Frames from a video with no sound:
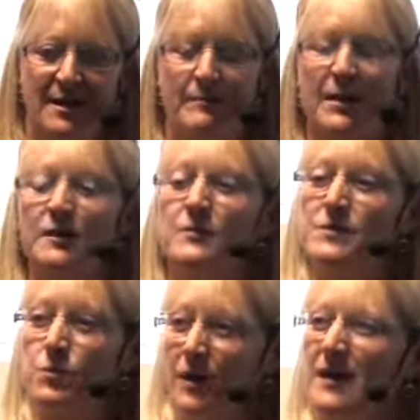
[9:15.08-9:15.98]
but it was
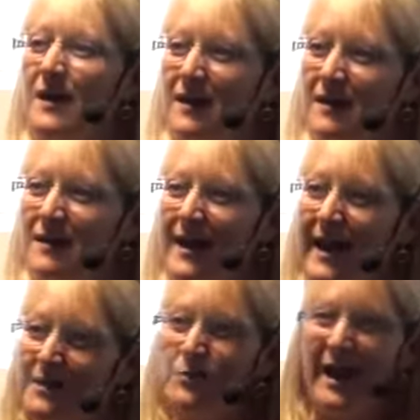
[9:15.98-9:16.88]
what
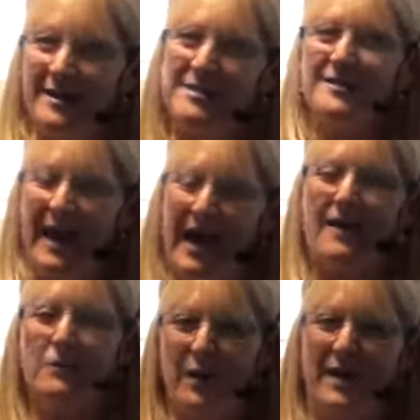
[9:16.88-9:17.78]

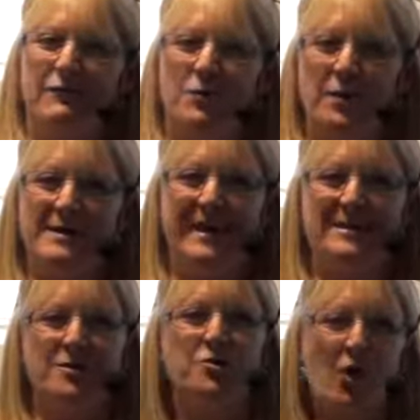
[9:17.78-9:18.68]
whatever it was had
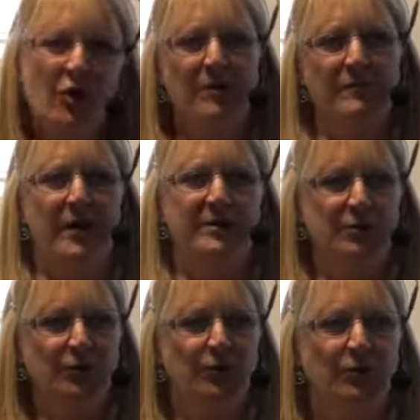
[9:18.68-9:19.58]
to knock on my
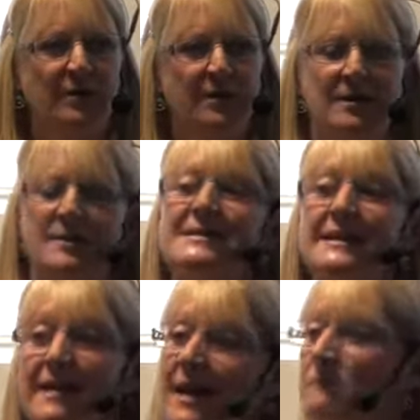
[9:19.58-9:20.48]
door to
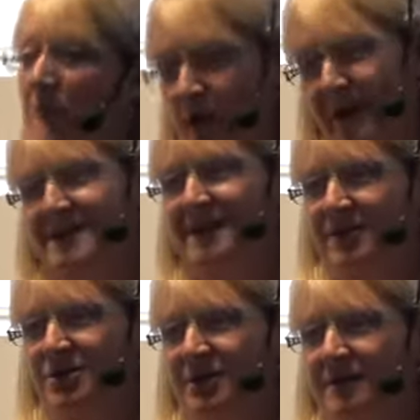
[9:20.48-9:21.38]
get my
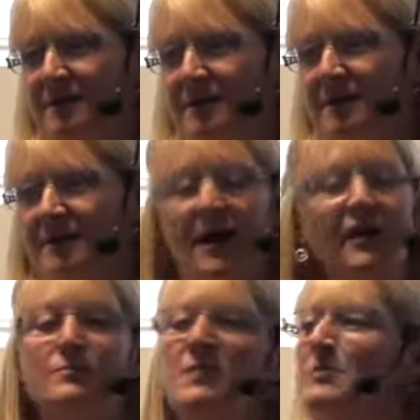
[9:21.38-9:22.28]
attention.
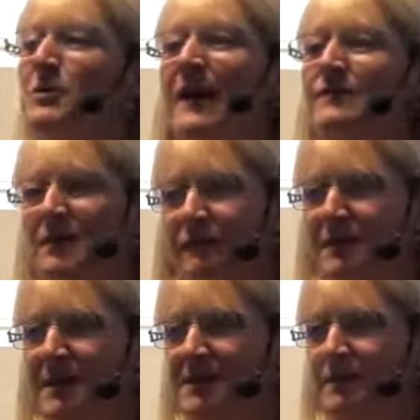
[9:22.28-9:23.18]
Other people have
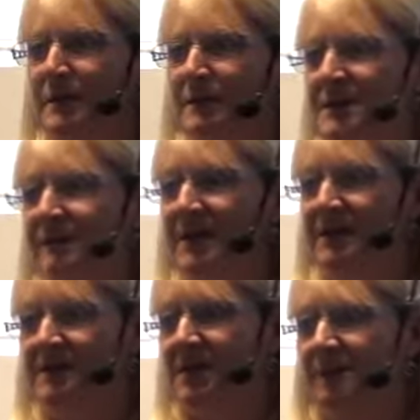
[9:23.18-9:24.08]
different
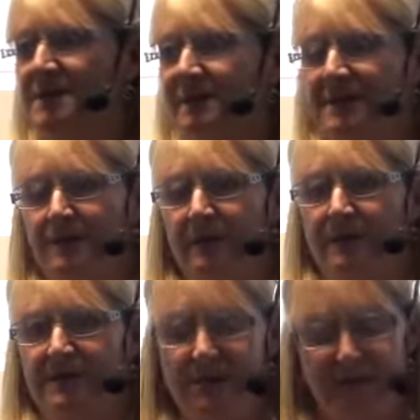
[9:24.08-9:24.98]
types of
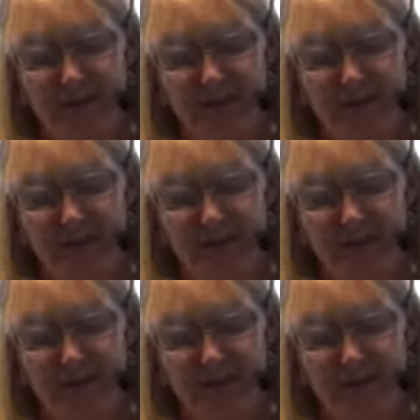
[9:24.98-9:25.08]
experiences.